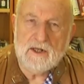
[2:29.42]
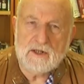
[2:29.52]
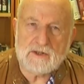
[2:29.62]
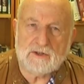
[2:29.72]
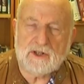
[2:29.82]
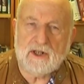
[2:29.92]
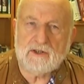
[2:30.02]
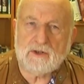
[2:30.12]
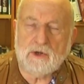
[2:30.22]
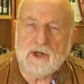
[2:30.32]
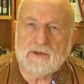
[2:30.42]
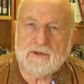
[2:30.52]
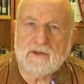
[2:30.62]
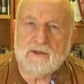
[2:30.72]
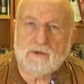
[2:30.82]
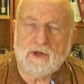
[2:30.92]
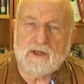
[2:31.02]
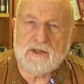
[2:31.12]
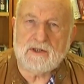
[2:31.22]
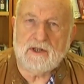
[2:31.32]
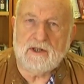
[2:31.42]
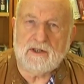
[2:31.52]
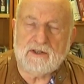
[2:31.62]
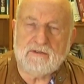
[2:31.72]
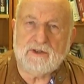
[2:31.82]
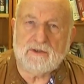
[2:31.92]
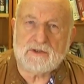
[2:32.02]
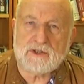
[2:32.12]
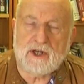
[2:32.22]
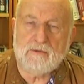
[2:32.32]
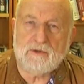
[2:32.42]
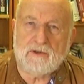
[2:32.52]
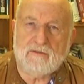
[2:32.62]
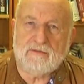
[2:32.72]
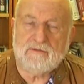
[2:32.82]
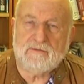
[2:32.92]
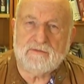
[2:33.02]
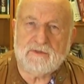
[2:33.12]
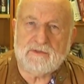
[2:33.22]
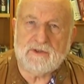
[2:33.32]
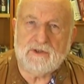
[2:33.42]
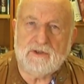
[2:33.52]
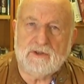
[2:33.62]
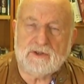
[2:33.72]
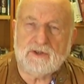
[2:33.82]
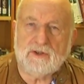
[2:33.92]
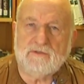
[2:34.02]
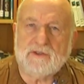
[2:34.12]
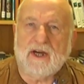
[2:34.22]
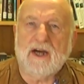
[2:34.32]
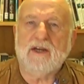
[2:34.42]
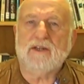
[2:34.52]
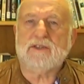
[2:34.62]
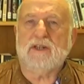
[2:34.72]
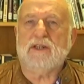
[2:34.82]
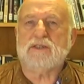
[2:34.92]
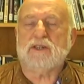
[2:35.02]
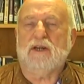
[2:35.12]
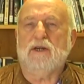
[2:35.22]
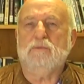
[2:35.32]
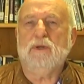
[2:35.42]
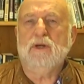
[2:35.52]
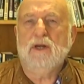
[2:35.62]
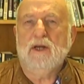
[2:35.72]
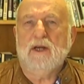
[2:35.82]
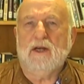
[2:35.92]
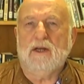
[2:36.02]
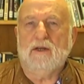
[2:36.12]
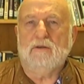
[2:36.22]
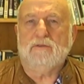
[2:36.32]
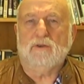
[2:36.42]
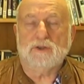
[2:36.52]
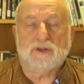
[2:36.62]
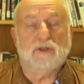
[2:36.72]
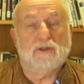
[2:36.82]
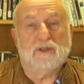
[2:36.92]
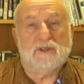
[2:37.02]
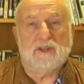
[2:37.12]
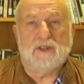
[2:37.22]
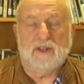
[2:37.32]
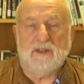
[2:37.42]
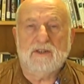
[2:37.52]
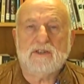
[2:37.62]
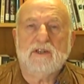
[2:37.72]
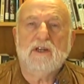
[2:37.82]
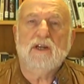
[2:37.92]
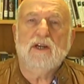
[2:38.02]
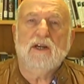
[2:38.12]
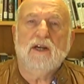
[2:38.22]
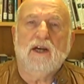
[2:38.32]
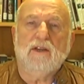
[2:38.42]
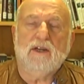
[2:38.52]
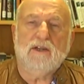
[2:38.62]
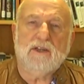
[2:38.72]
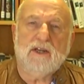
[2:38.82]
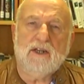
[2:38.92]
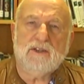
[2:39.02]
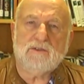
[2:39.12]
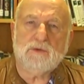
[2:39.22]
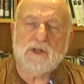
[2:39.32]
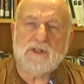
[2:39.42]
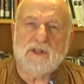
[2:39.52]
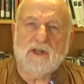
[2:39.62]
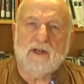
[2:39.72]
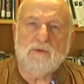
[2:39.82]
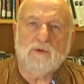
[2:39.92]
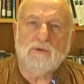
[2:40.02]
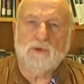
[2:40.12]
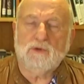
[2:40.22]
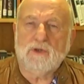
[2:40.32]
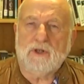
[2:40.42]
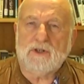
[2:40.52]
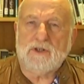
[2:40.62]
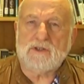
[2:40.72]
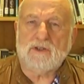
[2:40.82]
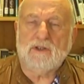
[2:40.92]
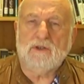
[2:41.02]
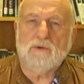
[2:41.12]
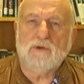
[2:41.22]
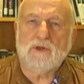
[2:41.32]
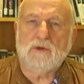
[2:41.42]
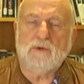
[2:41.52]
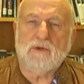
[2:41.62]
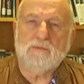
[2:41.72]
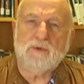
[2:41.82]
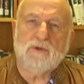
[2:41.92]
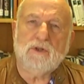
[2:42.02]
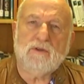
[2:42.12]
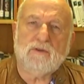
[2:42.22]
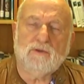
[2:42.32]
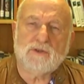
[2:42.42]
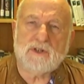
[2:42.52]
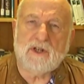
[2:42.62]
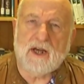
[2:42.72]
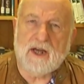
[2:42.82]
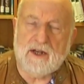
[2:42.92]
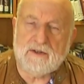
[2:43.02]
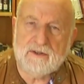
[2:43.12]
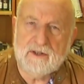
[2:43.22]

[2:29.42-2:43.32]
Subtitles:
So she had quite a difficult time through that 15 years. She could have died at any time. Fortunately she didn't. And then at the age of 29, one morning she suddenly woke up with a burning thought in her head.